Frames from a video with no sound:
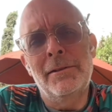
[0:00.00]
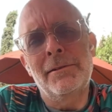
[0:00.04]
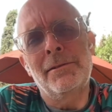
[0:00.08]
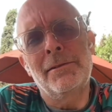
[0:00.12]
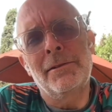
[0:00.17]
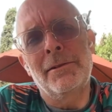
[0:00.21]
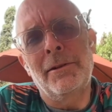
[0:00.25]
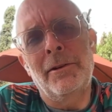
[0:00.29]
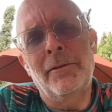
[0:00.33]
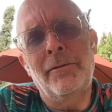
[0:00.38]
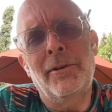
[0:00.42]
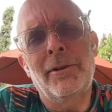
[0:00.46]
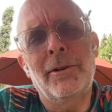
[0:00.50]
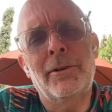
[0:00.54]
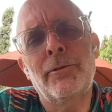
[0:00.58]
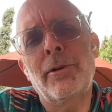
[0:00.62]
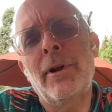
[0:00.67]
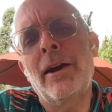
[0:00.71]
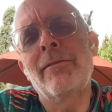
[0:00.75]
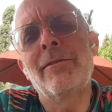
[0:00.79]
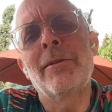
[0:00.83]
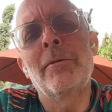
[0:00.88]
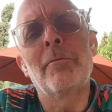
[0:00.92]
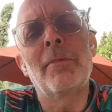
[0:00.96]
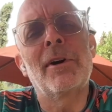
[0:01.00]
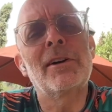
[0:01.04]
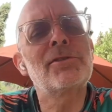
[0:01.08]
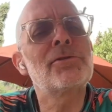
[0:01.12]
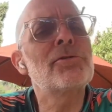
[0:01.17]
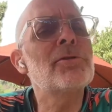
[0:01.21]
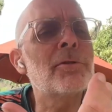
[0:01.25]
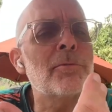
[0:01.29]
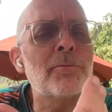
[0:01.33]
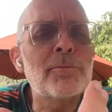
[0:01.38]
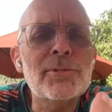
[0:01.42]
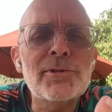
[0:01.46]
So if you're craving
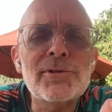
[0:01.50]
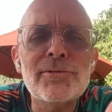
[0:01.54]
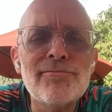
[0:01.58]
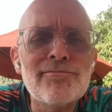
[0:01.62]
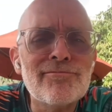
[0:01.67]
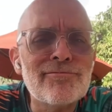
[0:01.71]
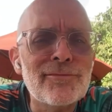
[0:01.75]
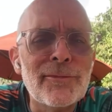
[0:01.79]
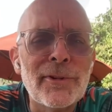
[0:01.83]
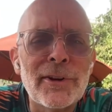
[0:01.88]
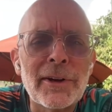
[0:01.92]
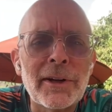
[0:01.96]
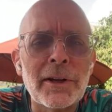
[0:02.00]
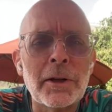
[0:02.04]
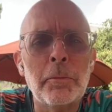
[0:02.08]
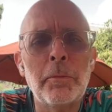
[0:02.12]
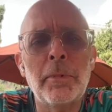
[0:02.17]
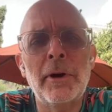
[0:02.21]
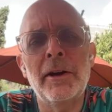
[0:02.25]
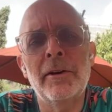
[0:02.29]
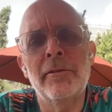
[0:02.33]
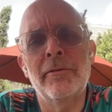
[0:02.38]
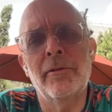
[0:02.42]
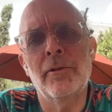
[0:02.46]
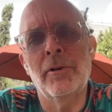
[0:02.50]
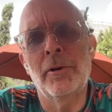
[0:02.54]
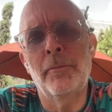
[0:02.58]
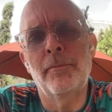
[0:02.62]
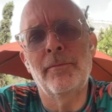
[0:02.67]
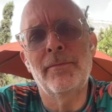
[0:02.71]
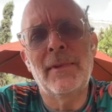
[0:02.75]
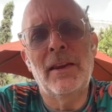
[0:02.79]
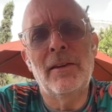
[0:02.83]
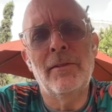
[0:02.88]
mushrooms, you're going to pay for them.